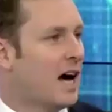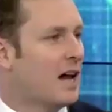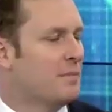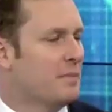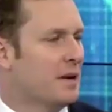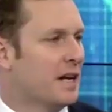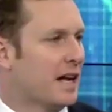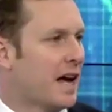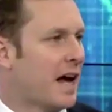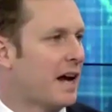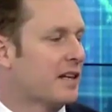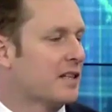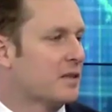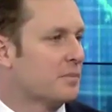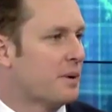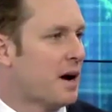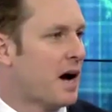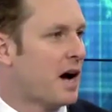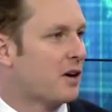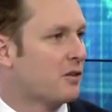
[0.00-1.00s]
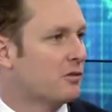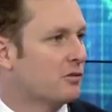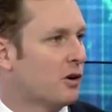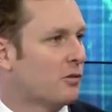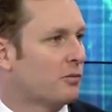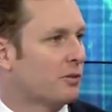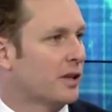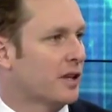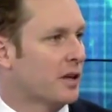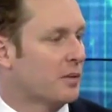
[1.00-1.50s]
Unmitigated debacle,
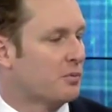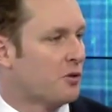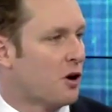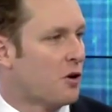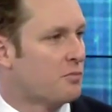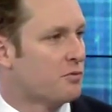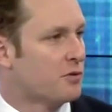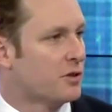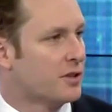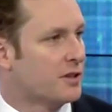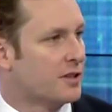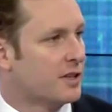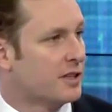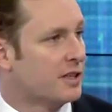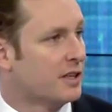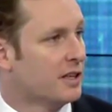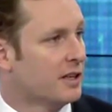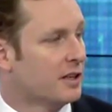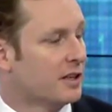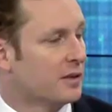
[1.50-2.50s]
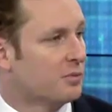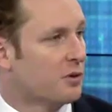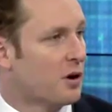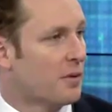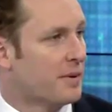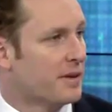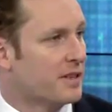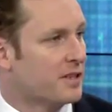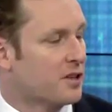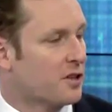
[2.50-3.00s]
not really appropriate that the
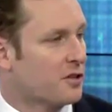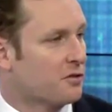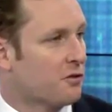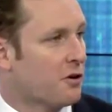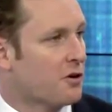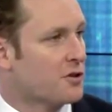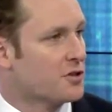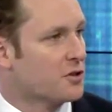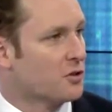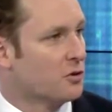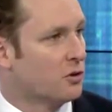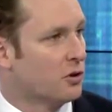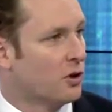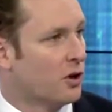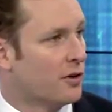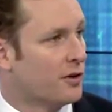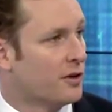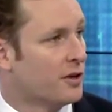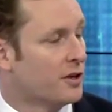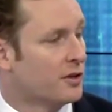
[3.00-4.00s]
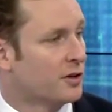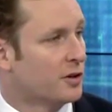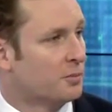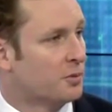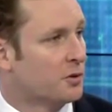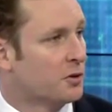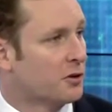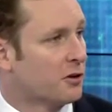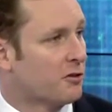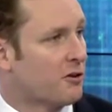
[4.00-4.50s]
Prime Minister throws it all on the
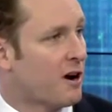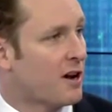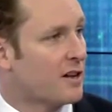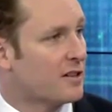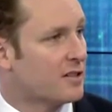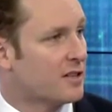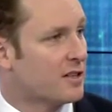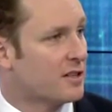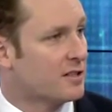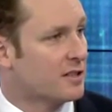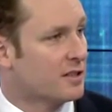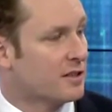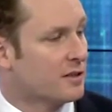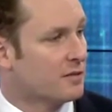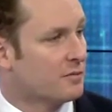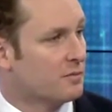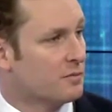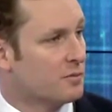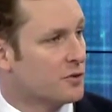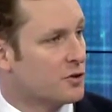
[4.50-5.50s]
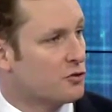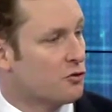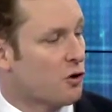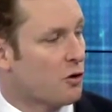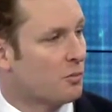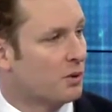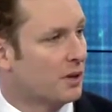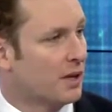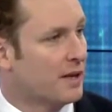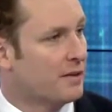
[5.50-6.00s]
bureaucrats as a
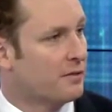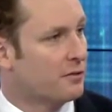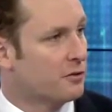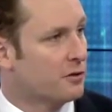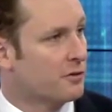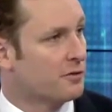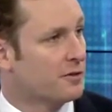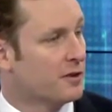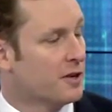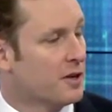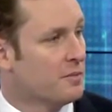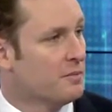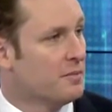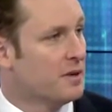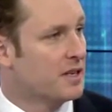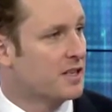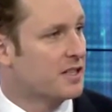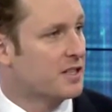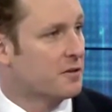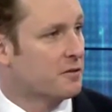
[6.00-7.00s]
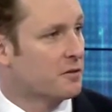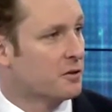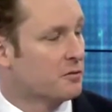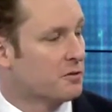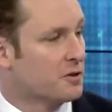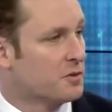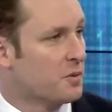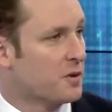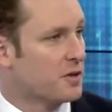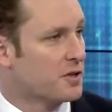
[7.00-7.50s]
strong believer of ministerial
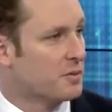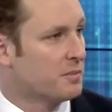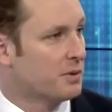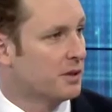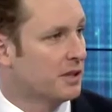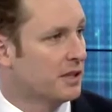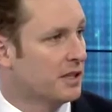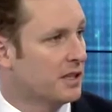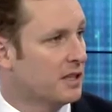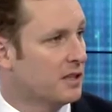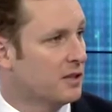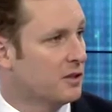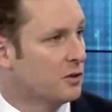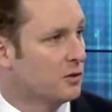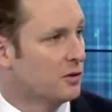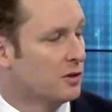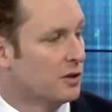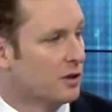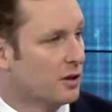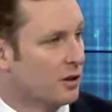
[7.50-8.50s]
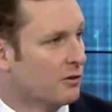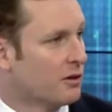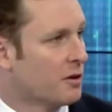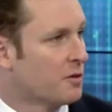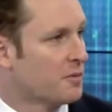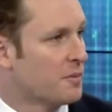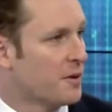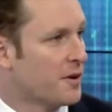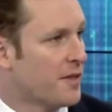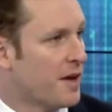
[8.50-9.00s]
responsibility. You'd agree
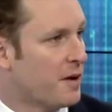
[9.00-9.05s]
with me on